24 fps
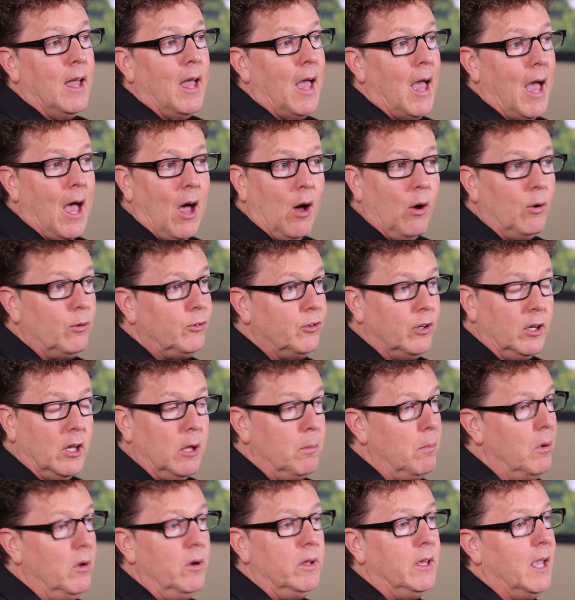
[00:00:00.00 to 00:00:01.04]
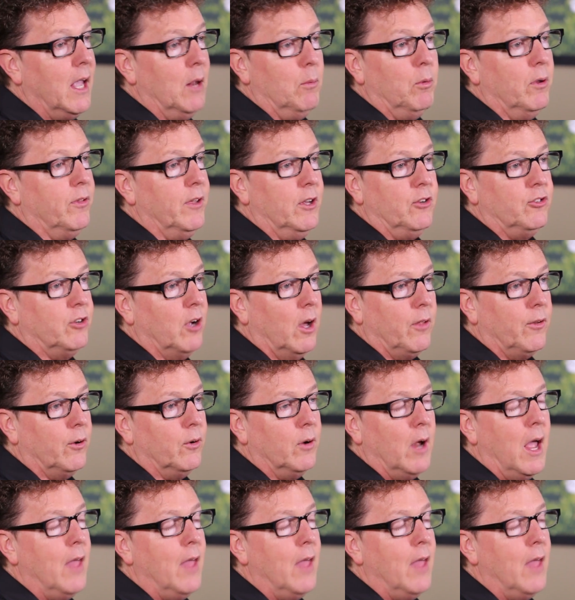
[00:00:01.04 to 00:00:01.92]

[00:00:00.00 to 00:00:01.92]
how to communicate with each other.